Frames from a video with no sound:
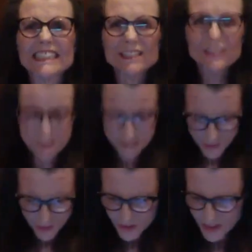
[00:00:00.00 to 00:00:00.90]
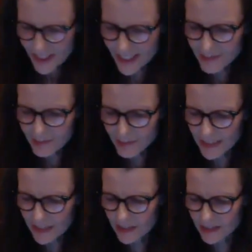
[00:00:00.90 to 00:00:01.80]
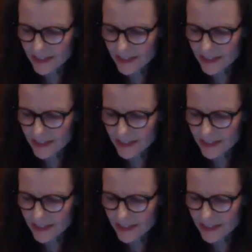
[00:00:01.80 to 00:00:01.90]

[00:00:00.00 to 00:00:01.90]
it's a too tight a belt.